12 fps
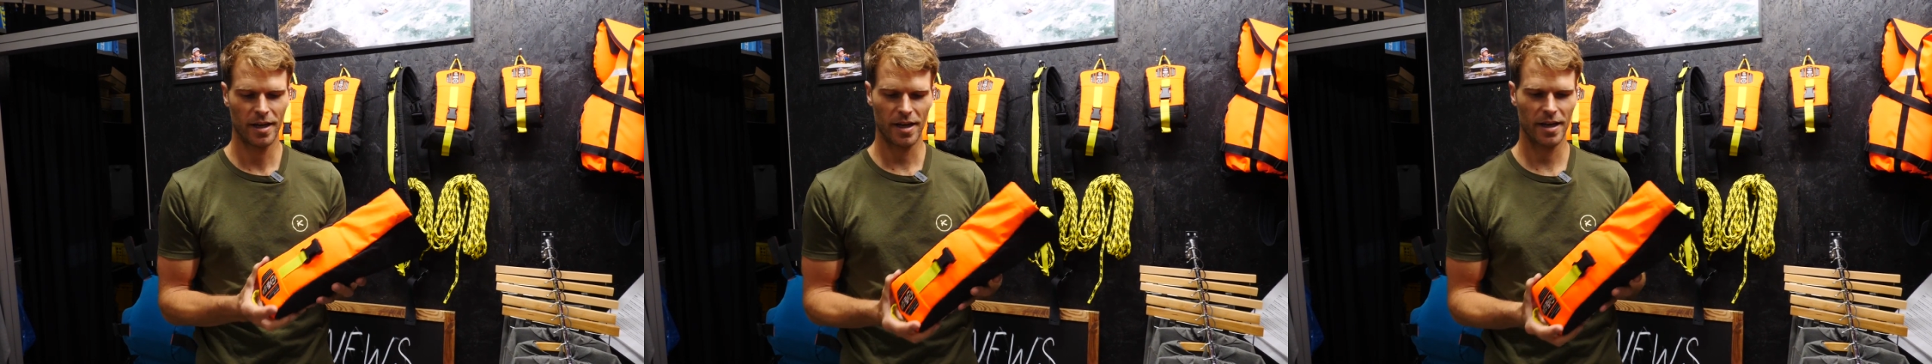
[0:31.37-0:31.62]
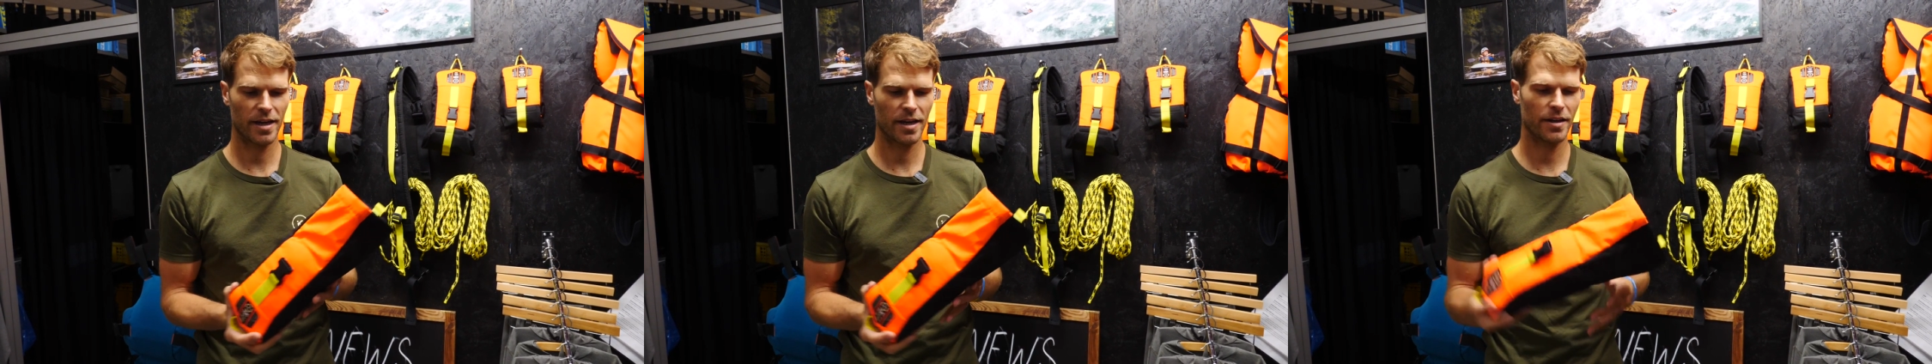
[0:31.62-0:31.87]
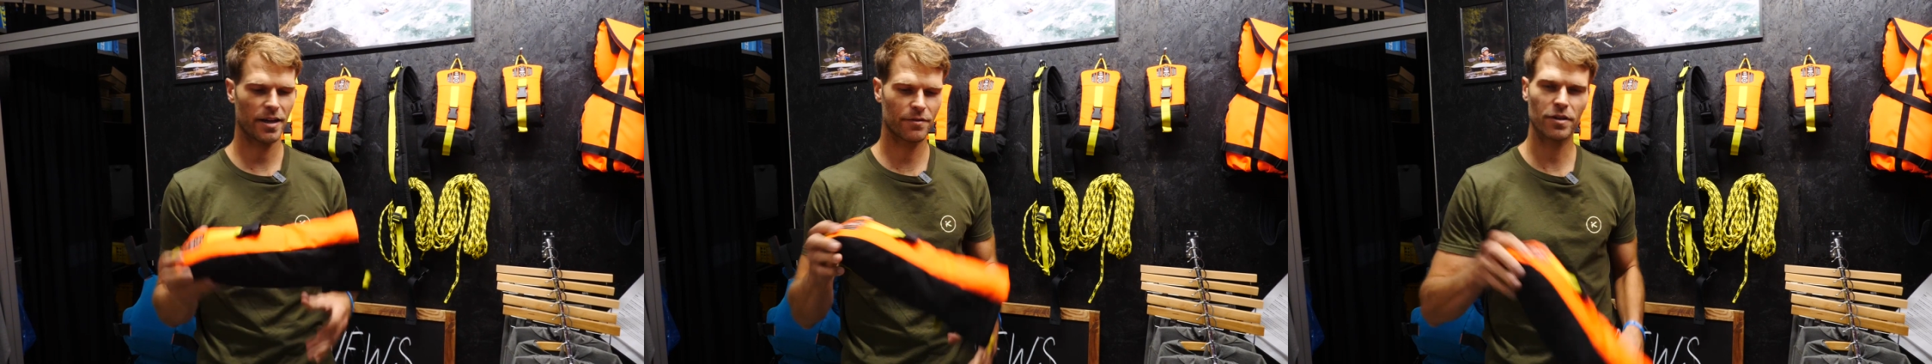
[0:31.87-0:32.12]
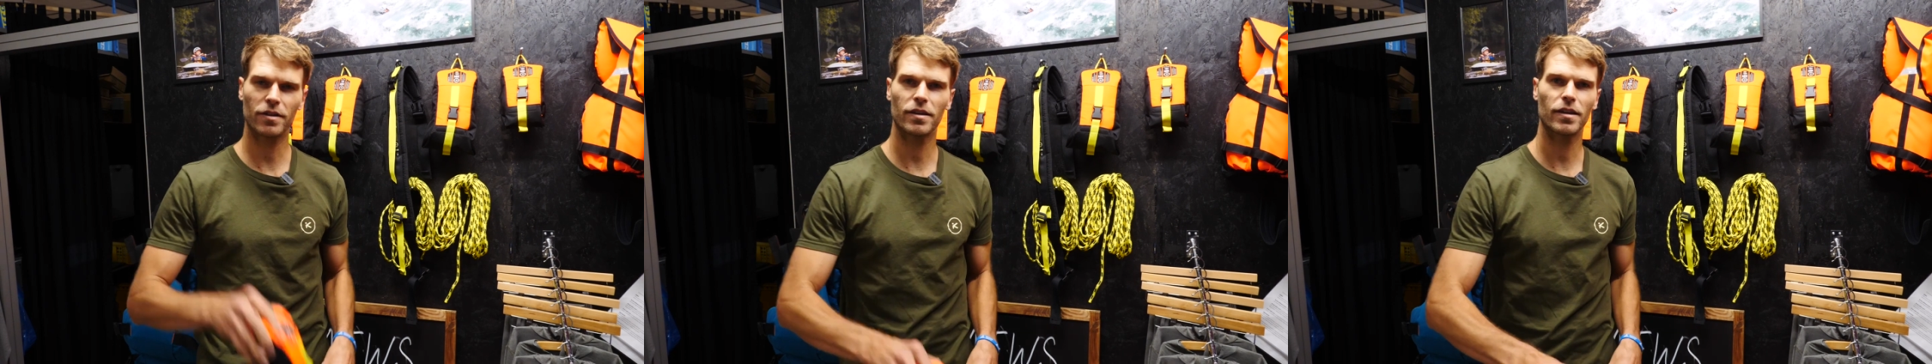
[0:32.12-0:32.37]
and
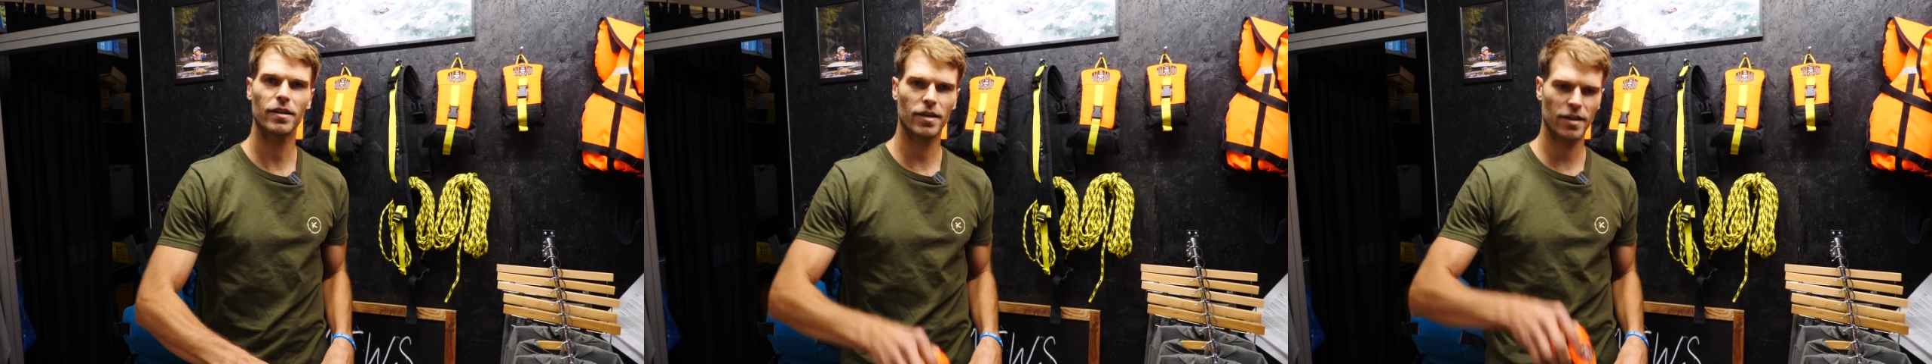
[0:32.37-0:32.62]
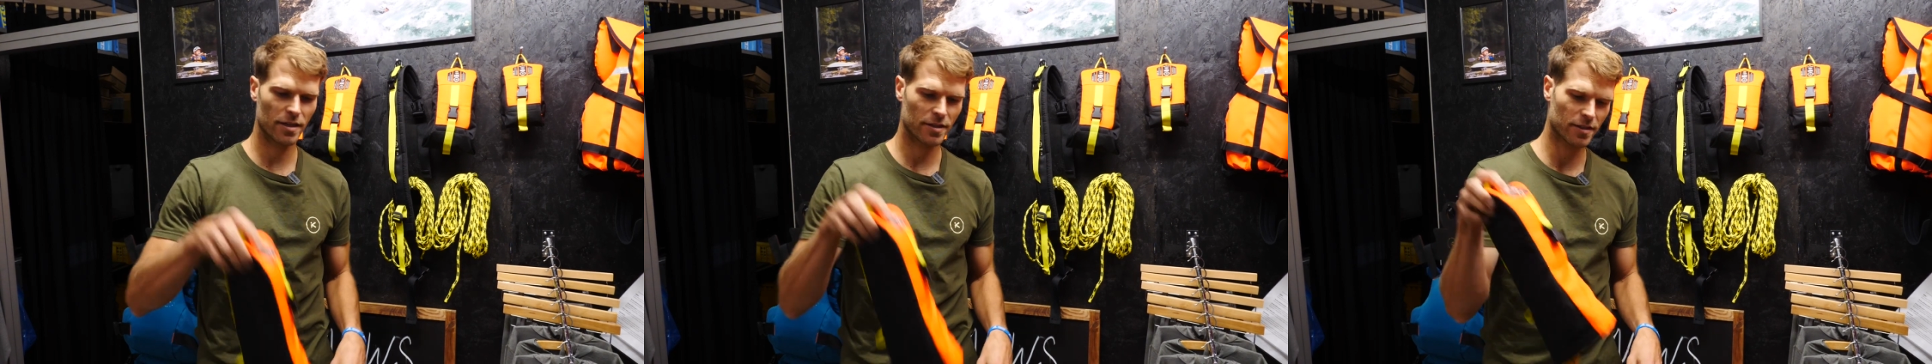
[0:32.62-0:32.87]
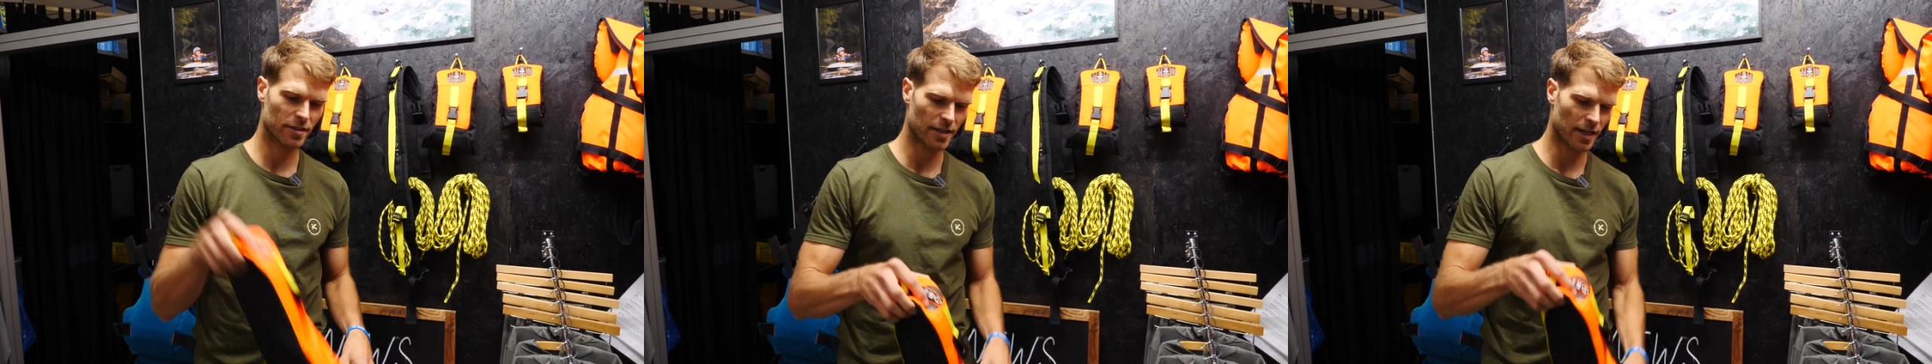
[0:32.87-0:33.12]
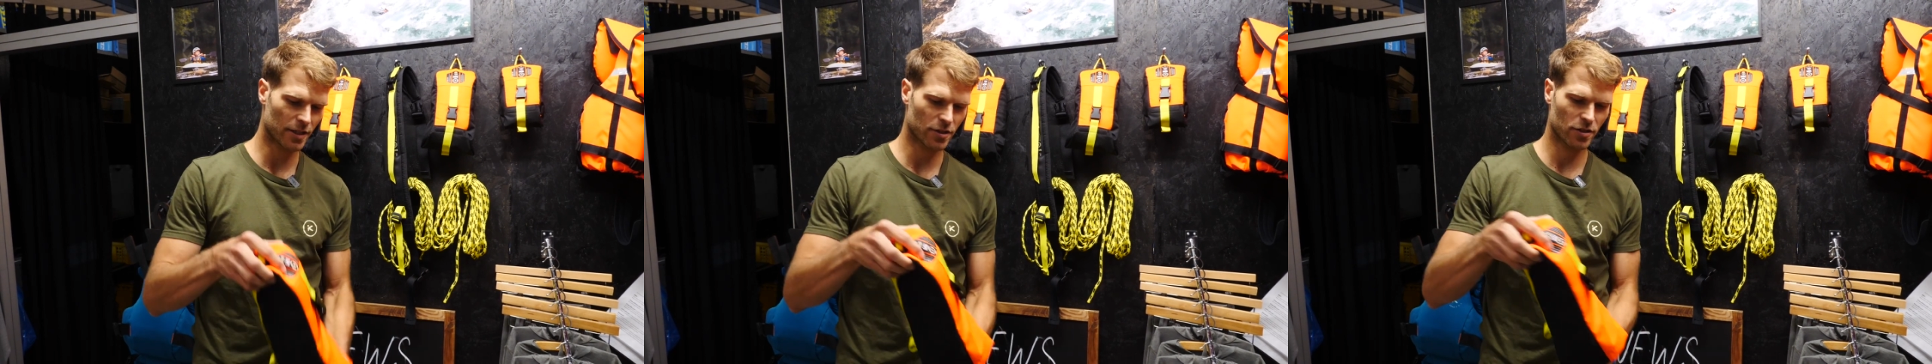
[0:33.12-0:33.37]
everything is
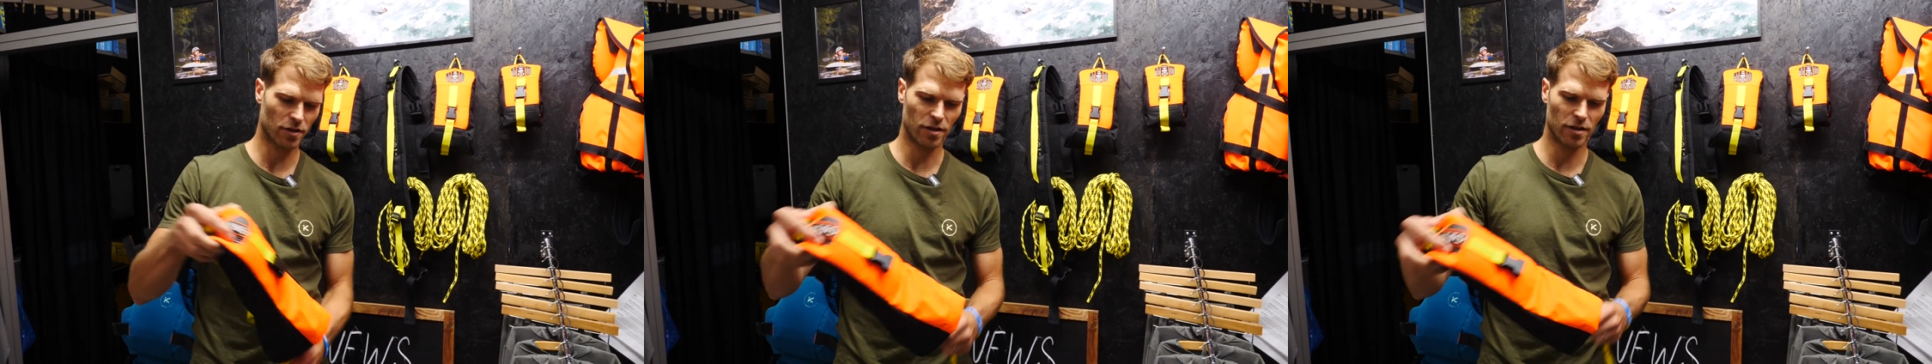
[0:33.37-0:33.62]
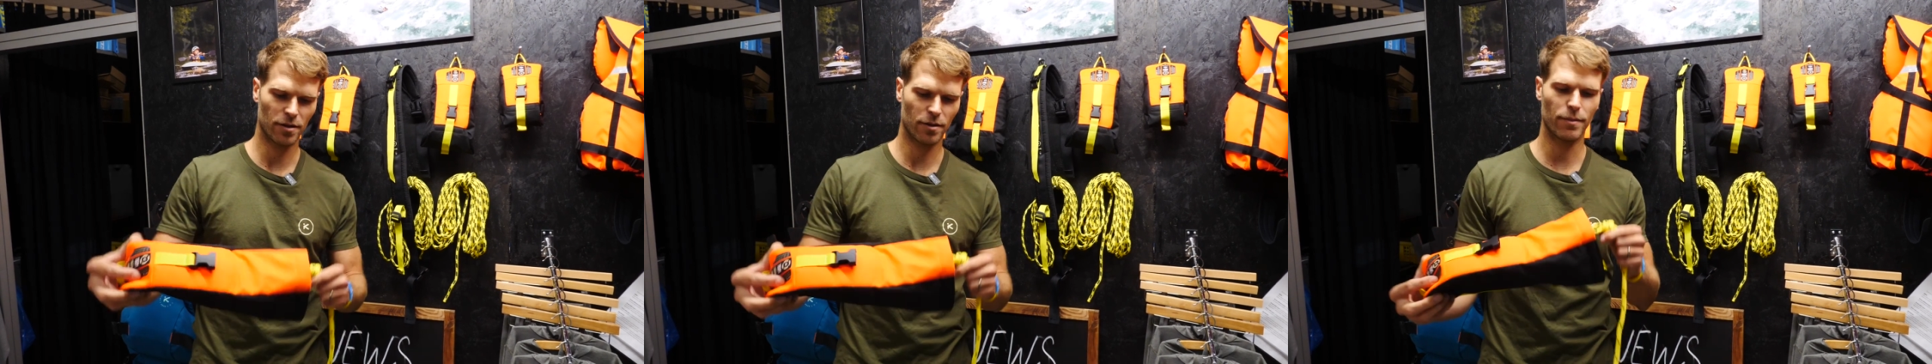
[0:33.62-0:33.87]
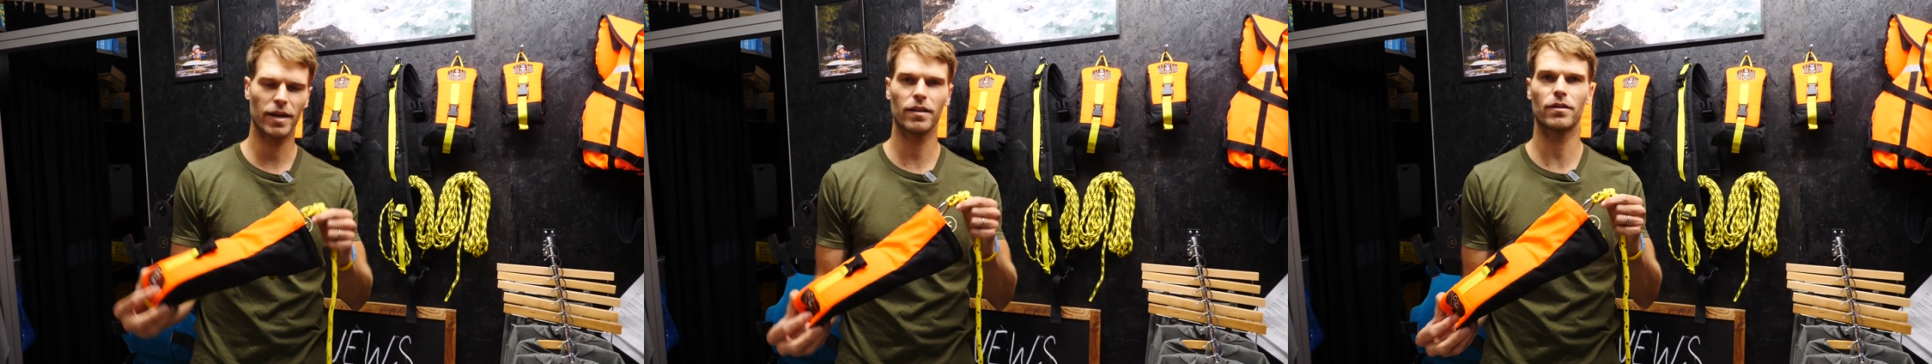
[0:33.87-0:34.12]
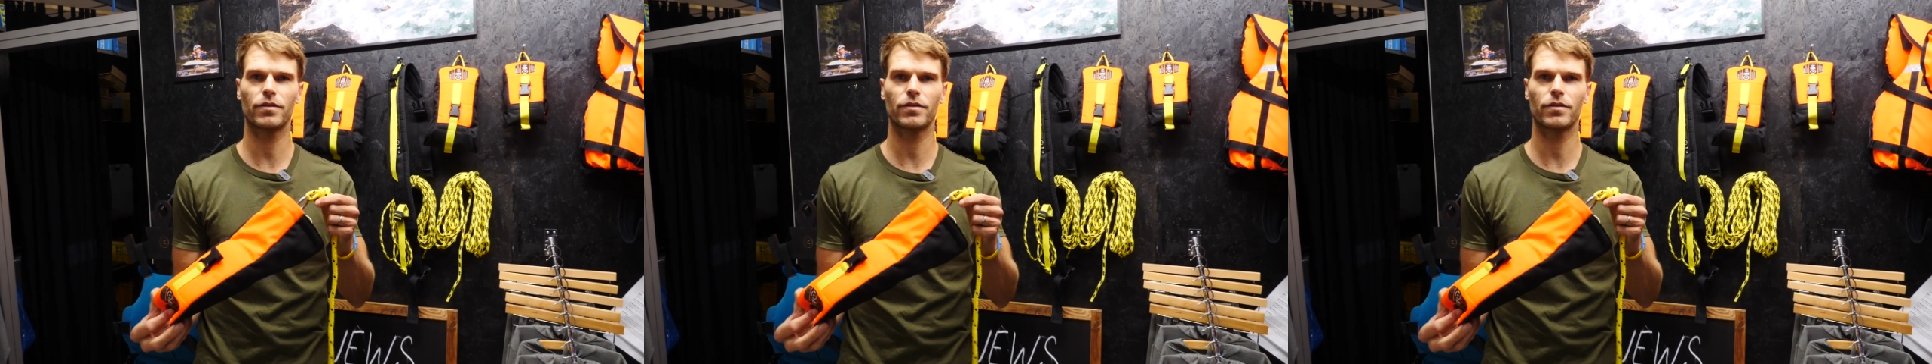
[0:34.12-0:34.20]
attached on a metal